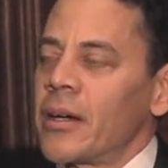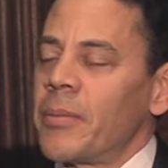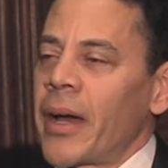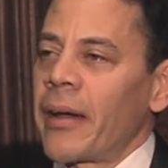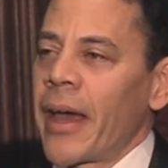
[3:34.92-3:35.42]

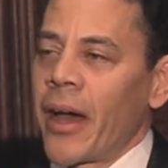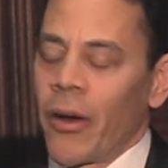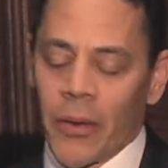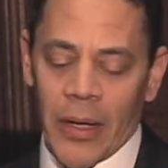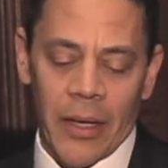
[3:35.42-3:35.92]
about
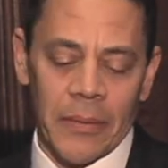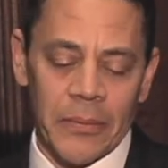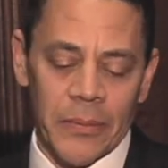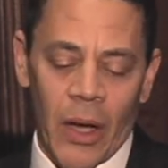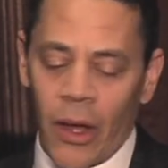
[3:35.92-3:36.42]

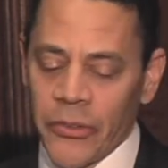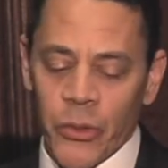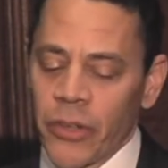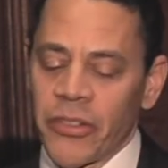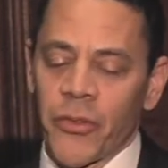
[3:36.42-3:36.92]
how all
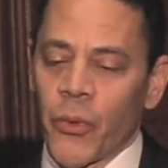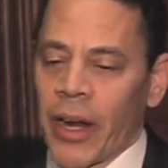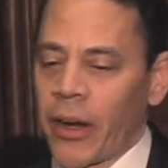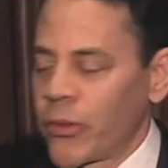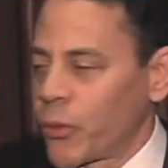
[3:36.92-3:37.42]
sorts of
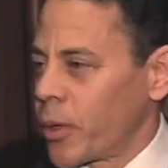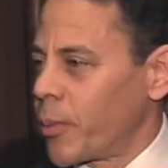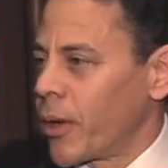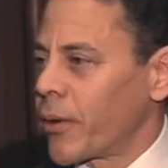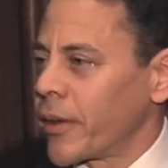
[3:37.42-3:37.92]
records were
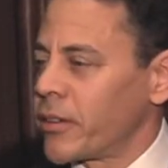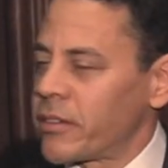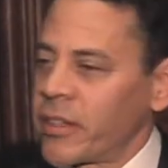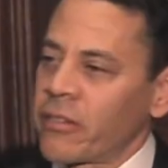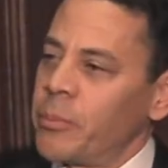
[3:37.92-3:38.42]
broken,
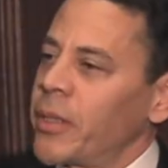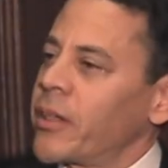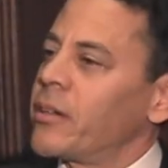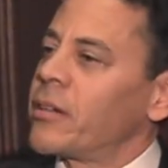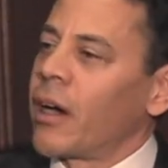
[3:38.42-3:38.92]
$6
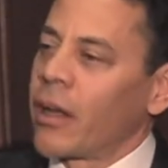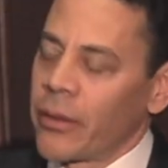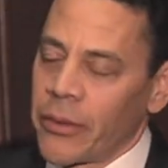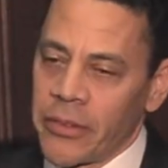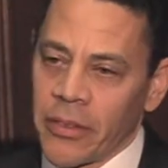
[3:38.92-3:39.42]
billion
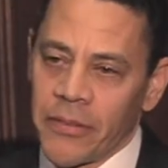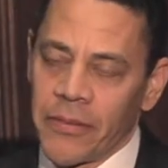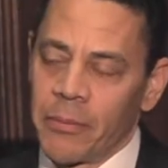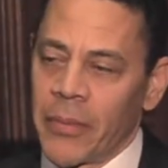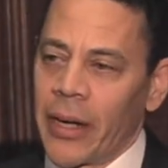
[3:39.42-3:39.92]

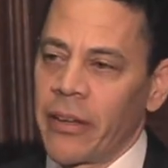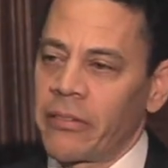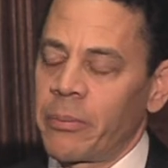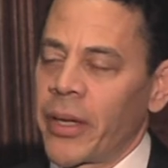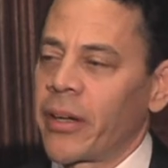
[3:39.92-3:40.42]
of money
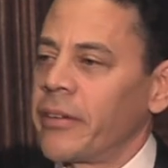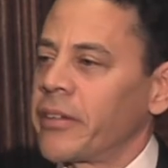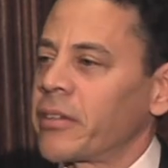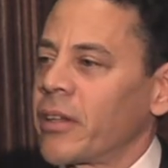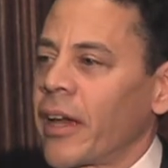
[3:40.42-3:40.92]
spent on
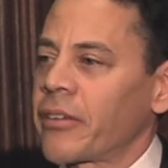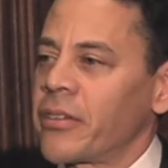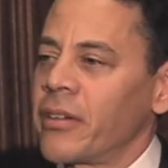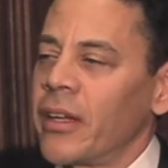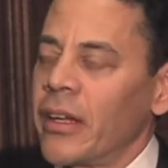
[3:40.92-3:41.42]
this
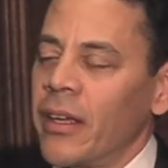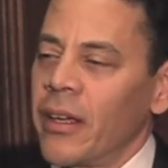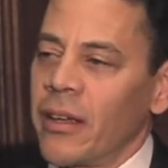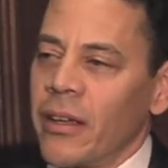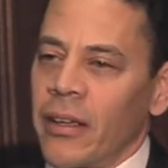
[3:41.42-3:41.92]
election.
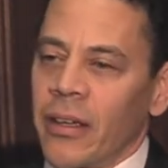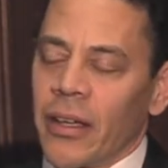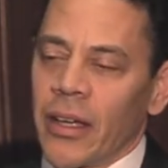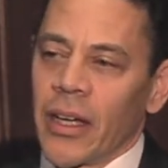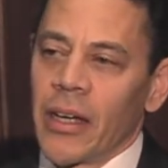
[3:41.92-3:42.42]

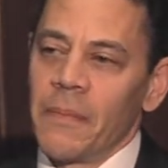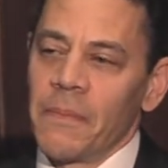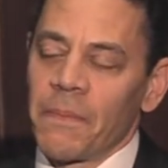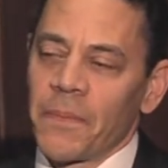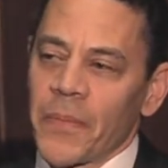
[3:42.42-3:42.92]

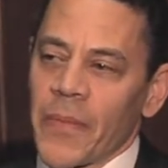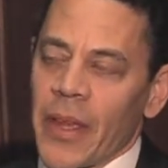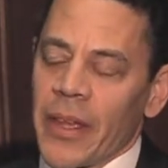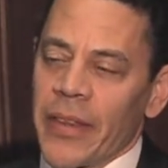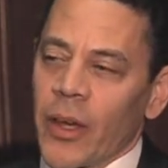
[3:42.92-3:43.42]

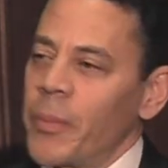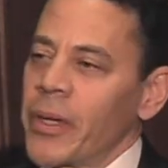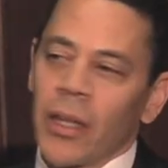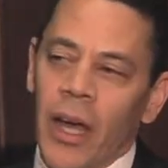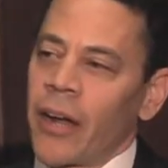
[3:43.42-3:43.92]
There'll be
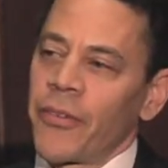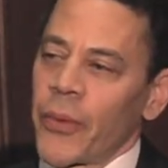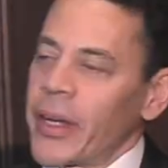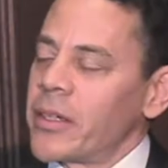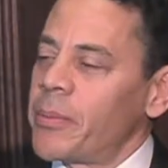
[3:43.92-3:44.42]
a lot of
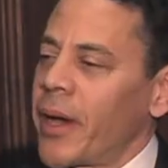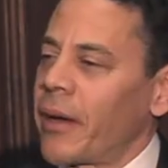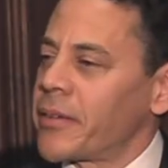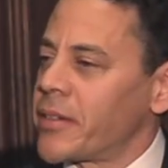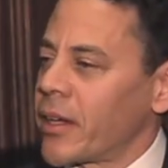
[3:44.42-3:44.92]
written
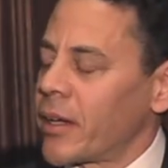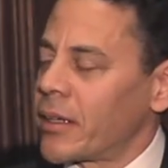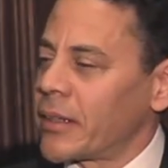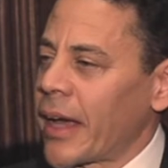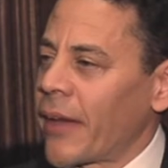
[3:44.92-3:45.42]
about
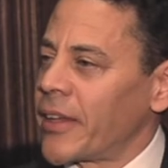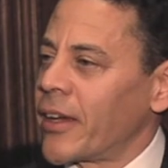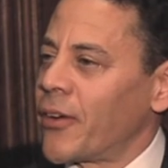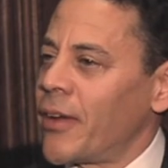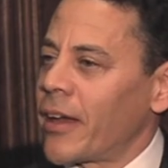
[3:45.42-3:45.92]
how the
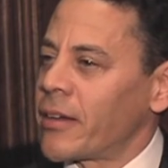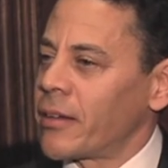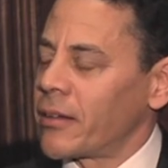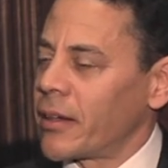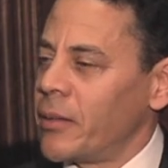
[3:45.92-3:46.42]
internet
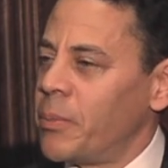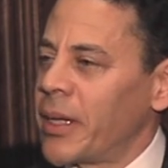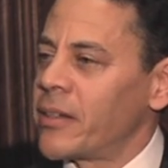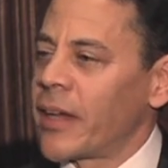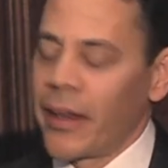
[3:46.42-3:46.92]
and
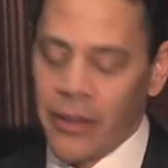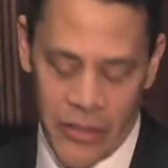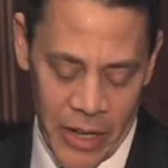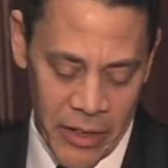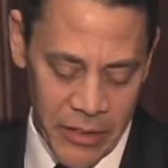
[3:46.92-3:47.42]
big data
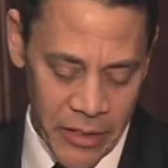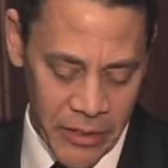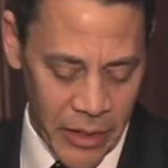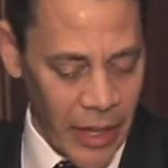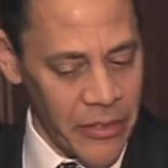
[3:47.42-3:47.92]
changed
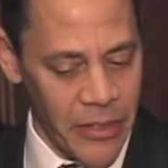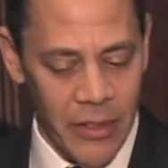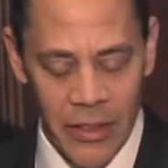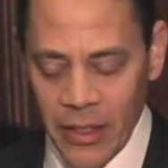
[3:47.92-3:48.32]
this election.